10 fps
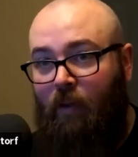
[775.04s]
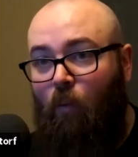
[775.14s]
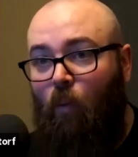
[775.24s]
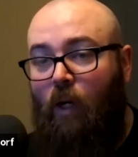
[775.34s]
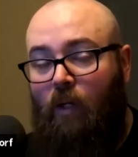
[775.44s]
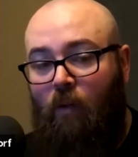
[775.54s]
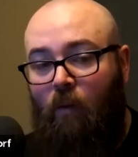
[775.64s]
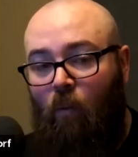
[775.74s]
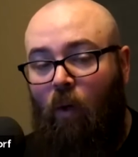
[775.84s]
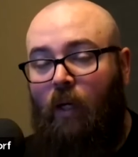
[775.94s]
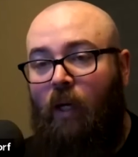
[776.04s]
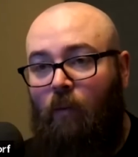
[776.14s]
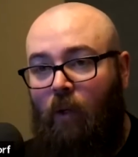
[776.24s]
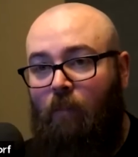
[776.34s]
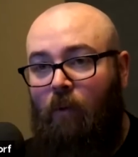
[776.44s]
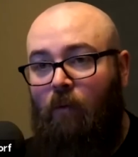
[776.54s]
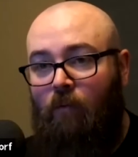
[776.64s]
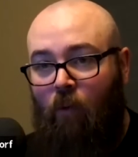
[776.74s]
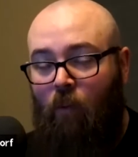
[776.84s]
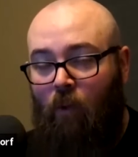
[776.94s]
What can we pull
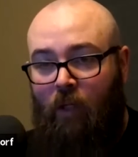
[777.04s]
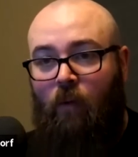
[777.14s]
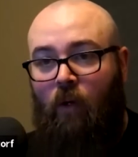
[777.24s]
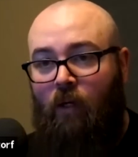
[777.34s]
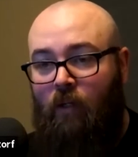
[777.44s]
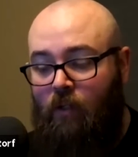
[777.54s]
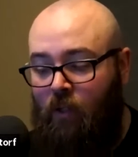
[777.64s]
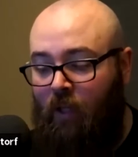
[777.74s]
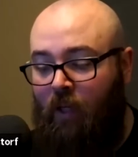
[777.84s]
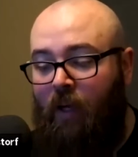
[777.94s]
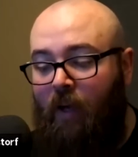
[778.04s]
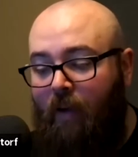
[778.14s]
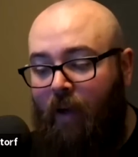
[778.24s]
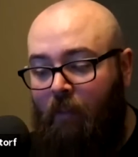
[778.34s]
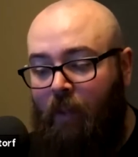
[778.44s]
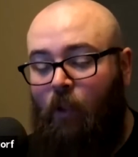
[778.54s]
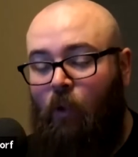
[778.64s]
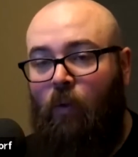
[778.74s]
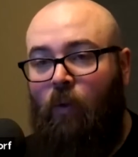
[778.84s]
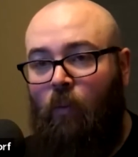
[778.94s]
forward into our industry and make
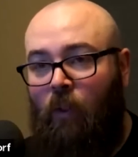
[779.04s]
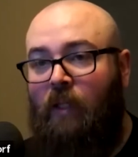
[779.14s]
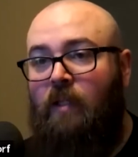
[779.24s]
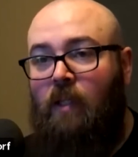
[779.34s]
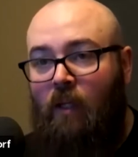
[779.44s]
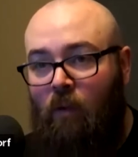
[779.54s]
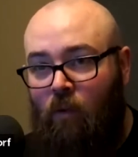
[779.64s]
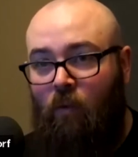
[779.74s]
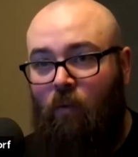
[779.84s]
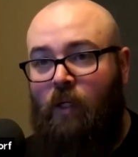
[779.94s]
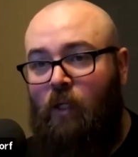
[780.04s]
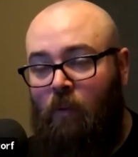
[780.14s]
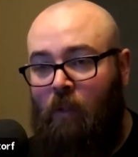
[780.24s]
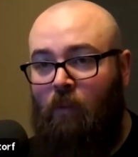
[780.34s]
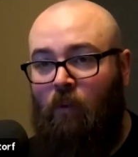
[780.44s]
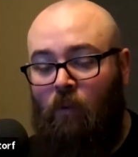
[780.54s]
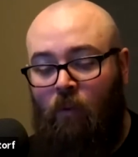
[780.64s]
sure that we continue to reach people who